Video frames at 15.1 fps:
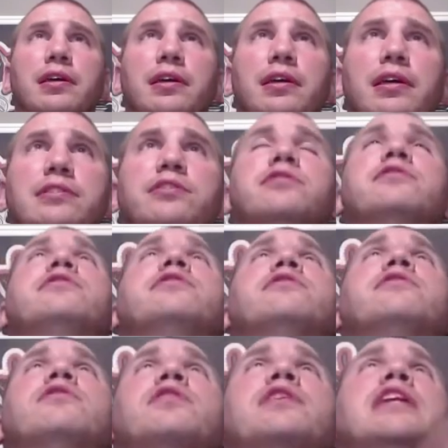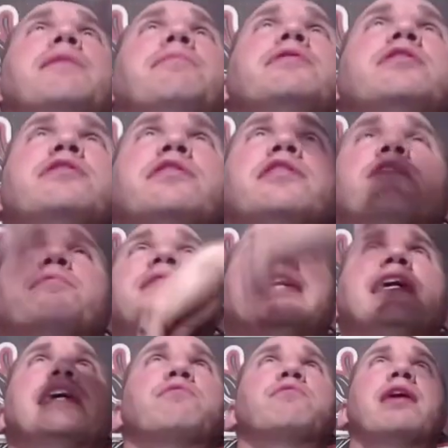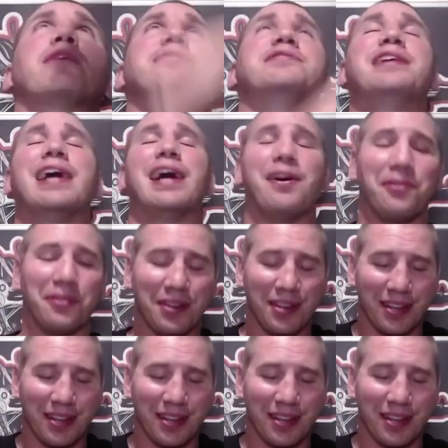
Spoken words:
because you're looking up and you're going to be taking rounds down